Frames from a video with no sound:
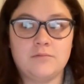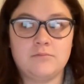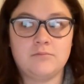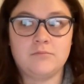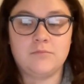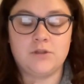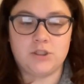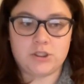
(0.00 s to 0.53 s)

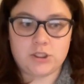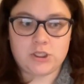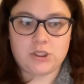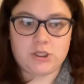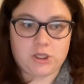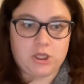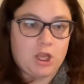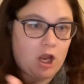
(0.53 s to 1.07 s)
the,
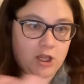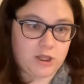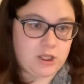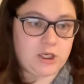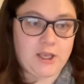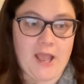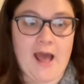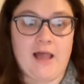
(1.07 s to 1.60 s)

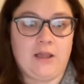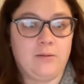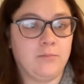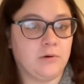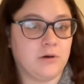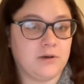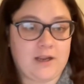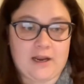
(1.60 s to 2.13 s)
the
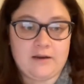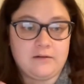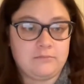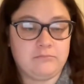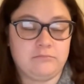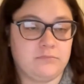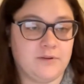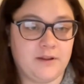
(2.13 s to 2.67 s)
caliber kind
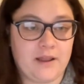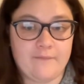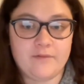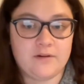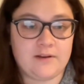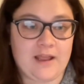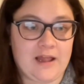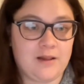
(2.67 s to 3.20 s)
of the
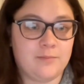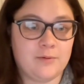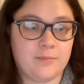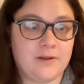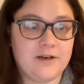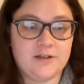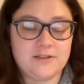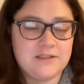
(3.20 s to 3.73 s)
level of caliber
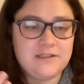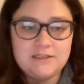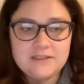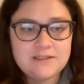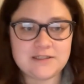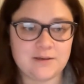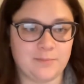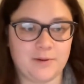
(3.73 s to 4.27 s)
players he
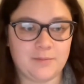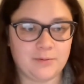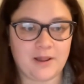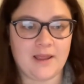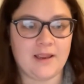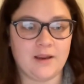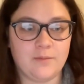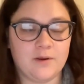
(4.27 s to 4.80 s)
needs to be
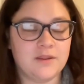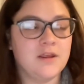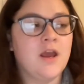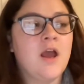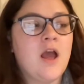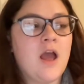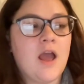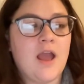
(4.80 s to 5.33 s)
playing with.
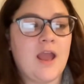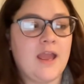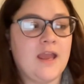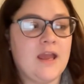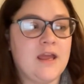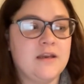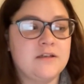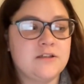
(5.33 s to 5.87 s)

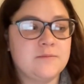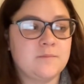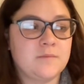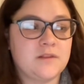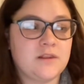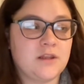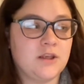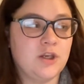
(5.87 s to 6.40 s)
And
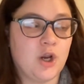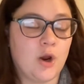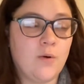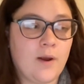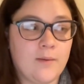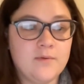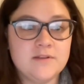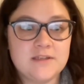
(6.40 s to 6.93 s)
you know,
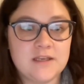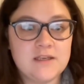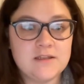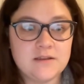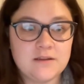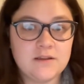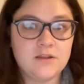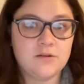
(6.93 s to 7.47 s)
I would say
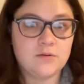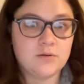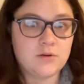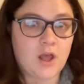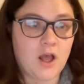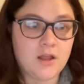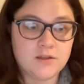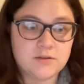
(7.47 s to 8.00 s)

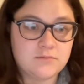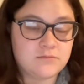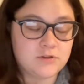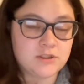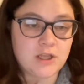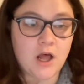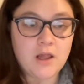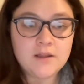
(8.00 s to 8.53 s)
a
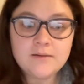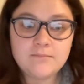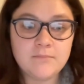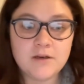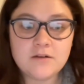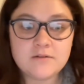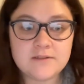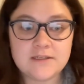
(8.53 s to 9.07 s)
solid
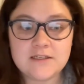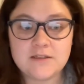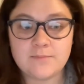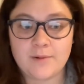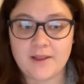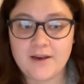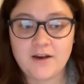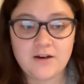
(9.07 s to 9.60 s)
middle six
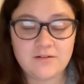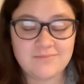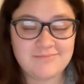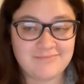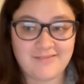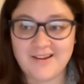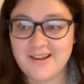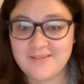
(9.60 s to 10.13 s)
player
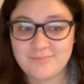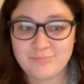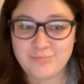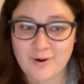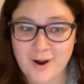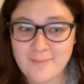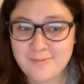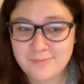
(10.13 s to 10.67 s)
and
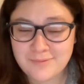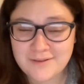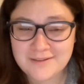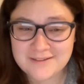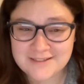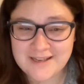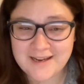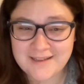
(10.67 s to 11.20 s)
probably
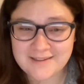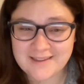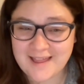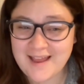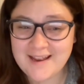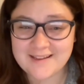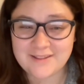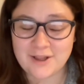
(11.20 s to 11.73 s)
second
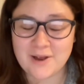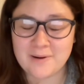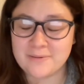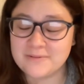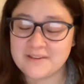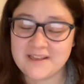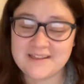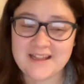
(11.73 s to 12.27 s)
line
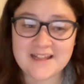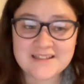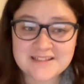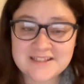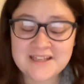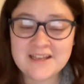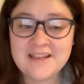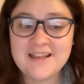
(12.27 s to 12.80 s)
though. Like
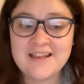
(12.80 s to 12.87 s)
that's